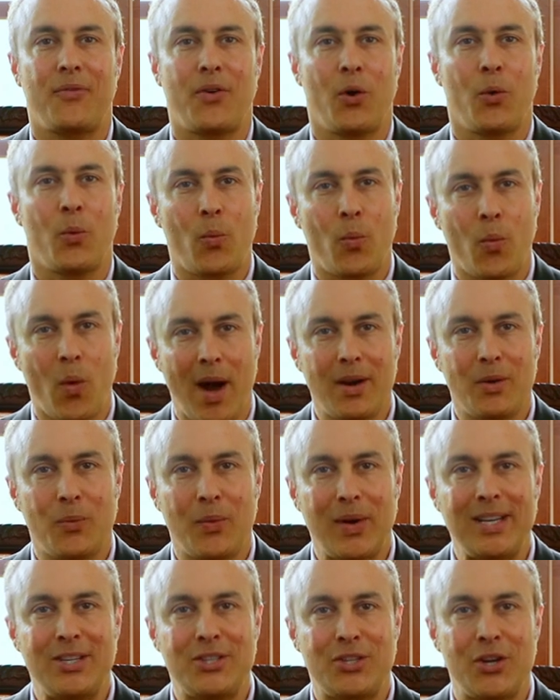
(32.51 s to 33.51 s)
for what
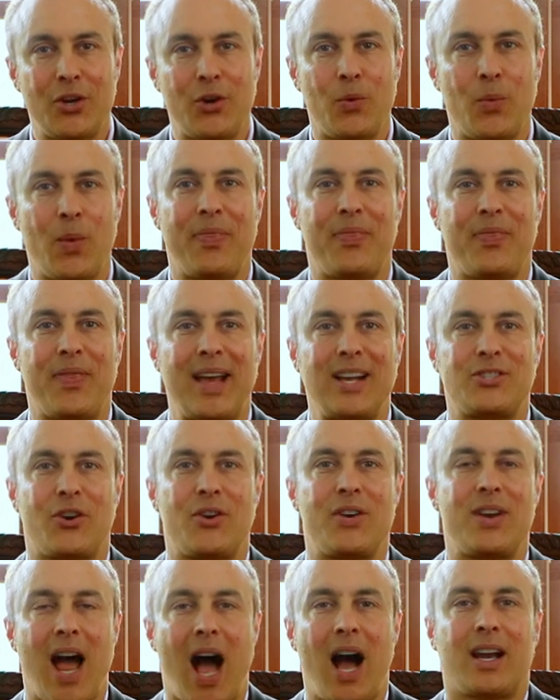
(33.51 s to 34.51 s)
we do when things are
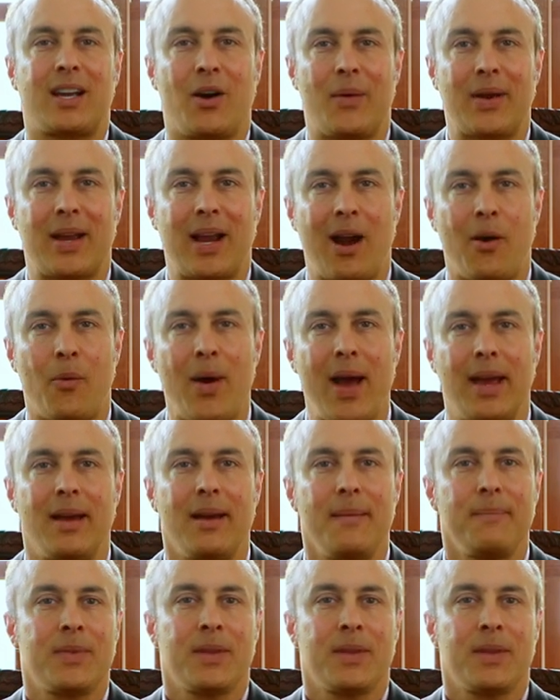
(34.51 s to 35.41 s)
not going our way.